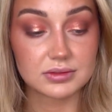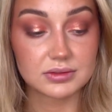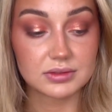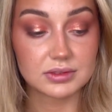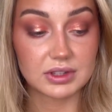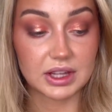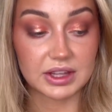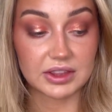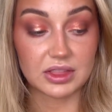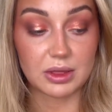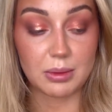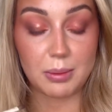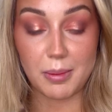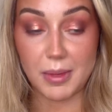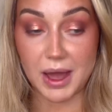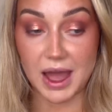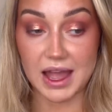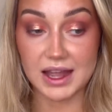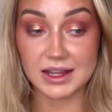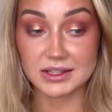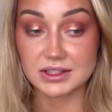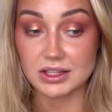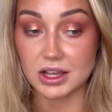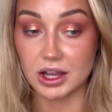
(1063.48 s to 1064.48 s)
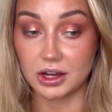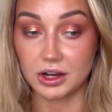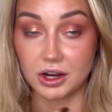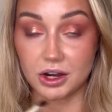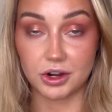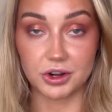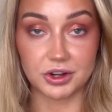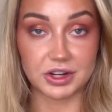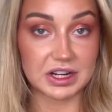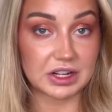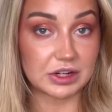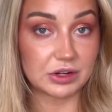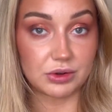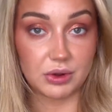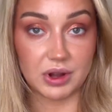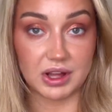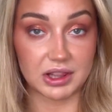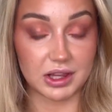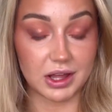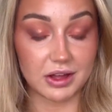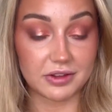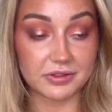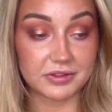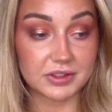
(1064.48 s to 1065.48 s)
Like the mattes, I already knew I
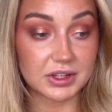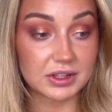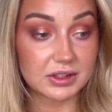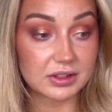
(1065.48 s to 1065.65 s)
loved.